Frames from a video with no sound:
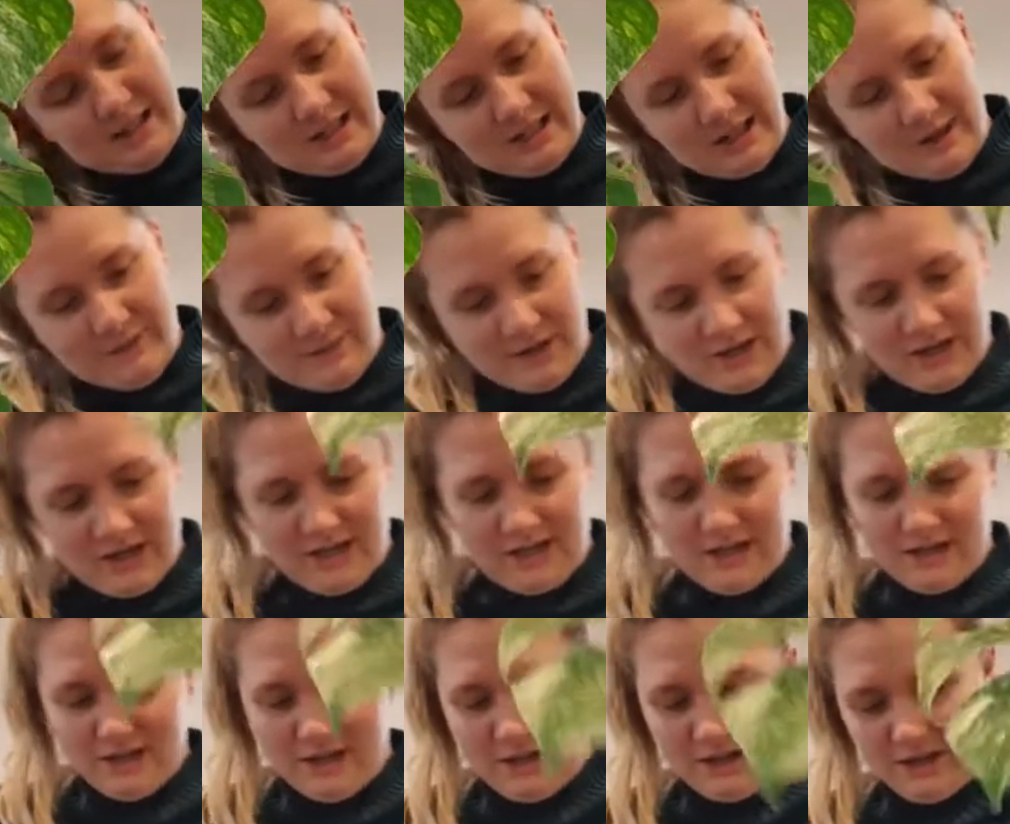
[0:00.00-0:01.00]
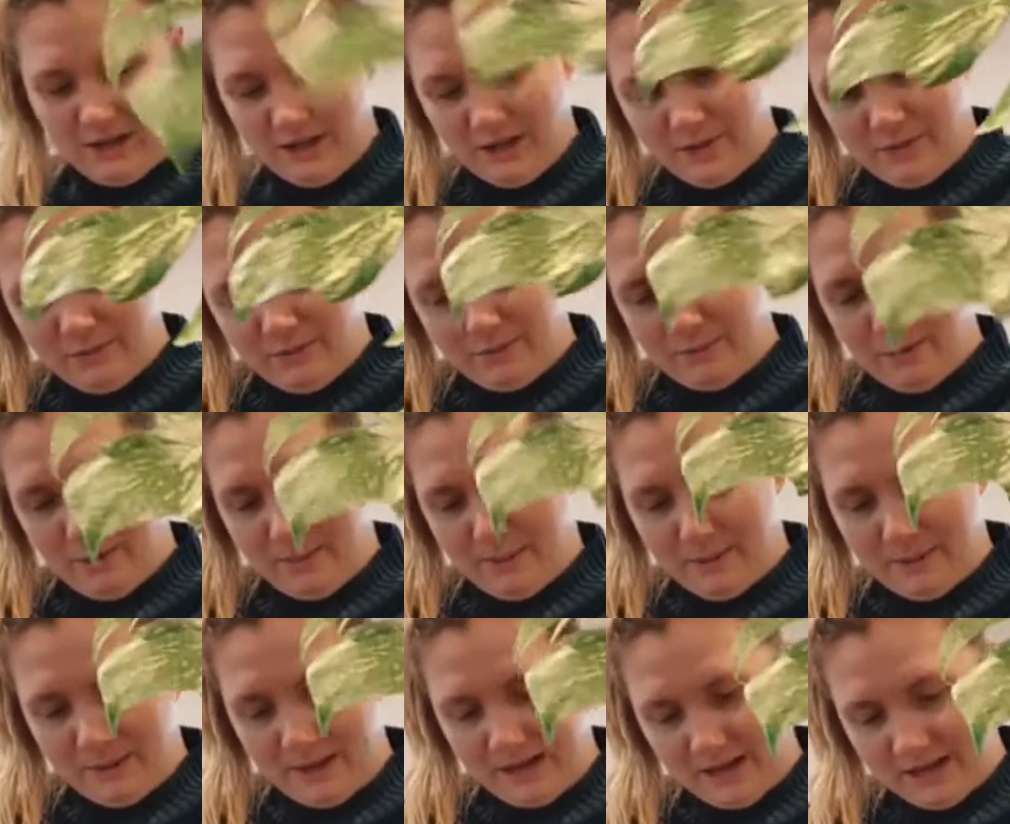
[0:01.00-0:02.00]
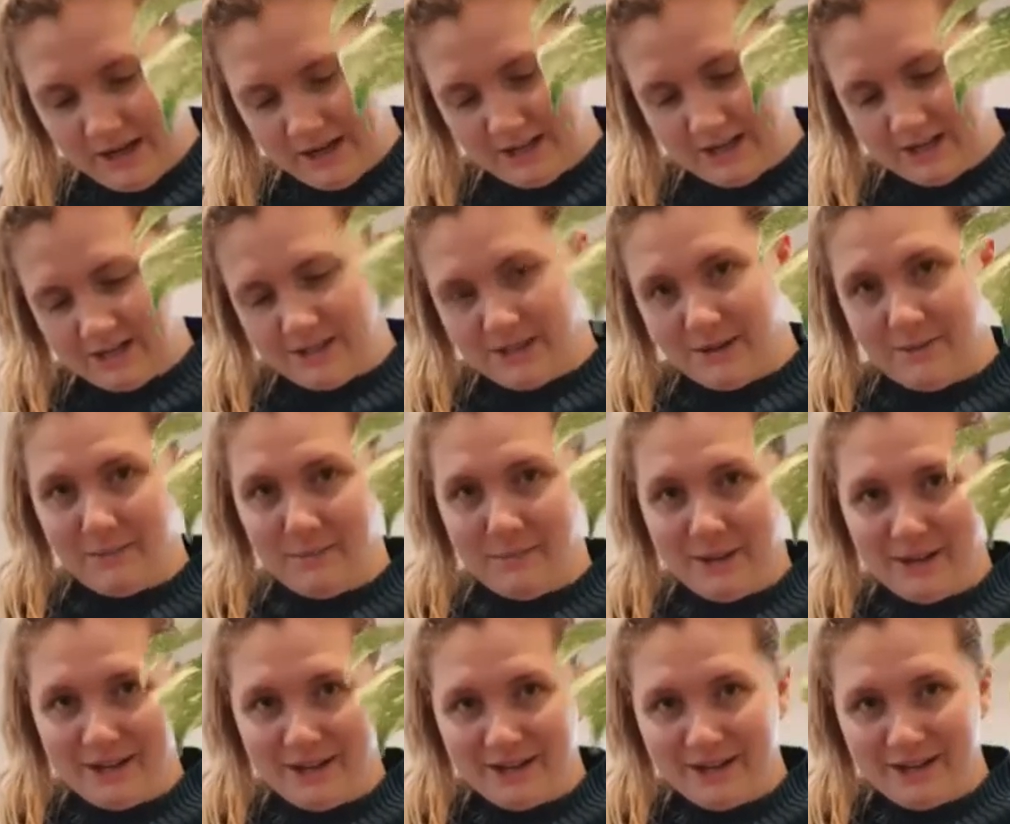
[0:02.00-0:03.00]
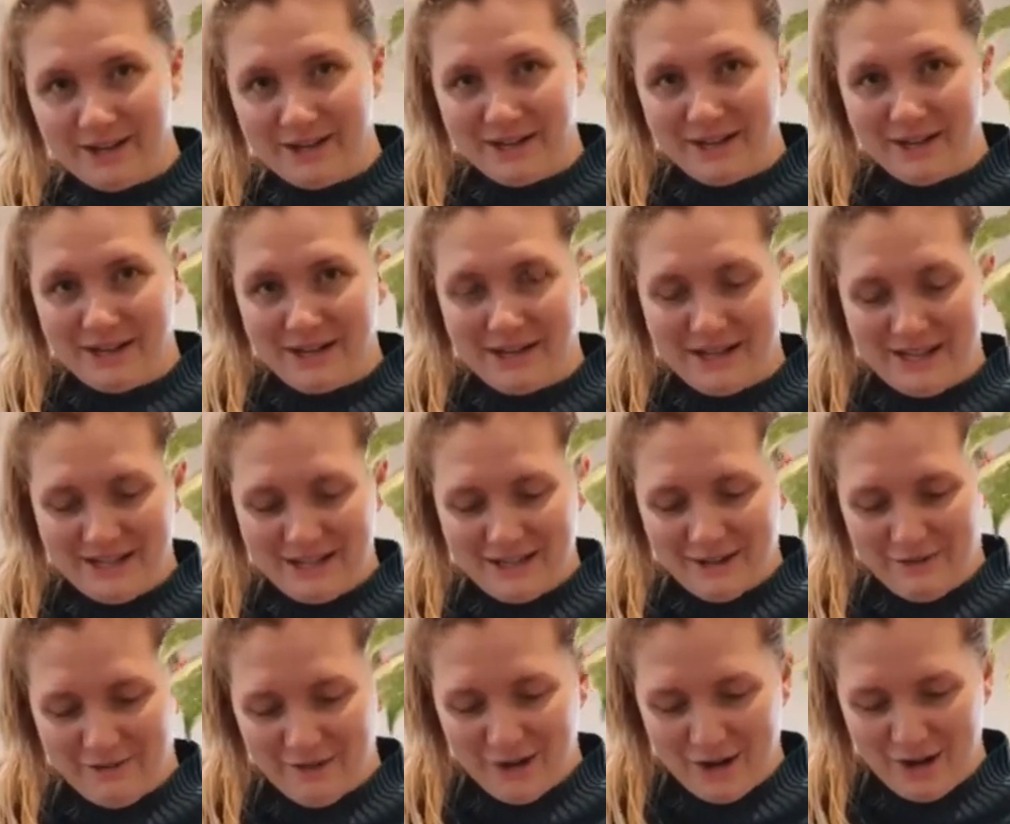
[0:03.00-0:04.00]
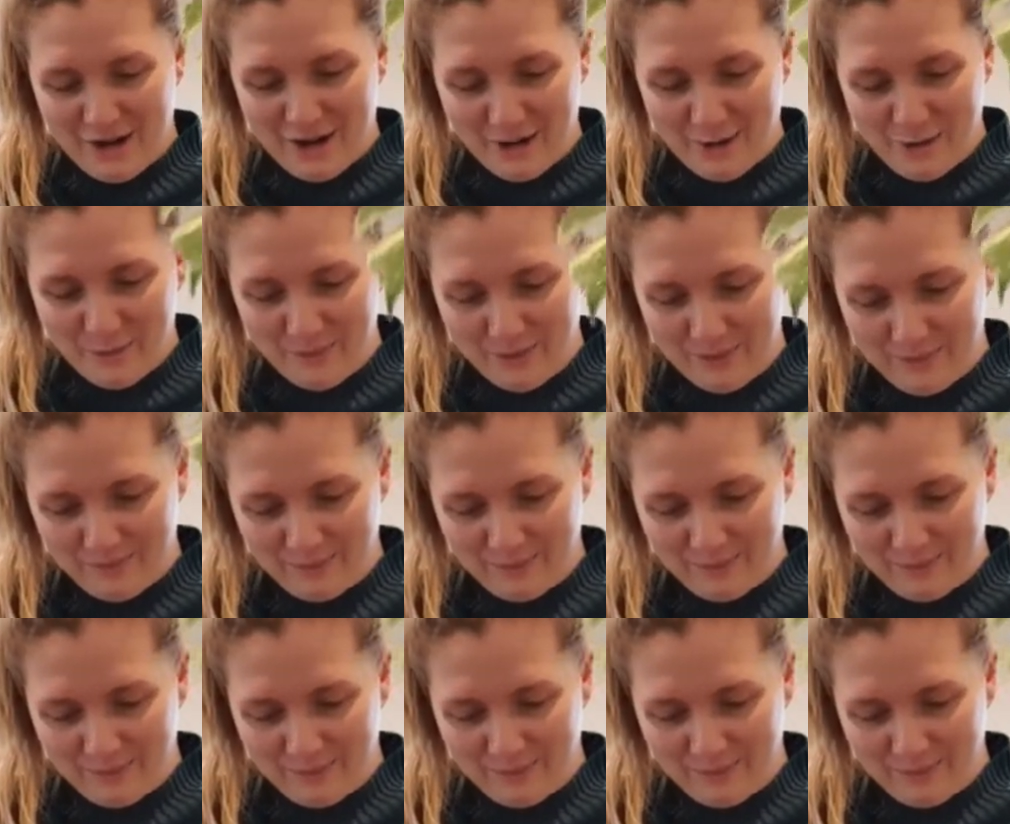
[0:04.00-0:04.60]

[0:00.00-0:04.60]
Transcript: definitely would probably like some different home.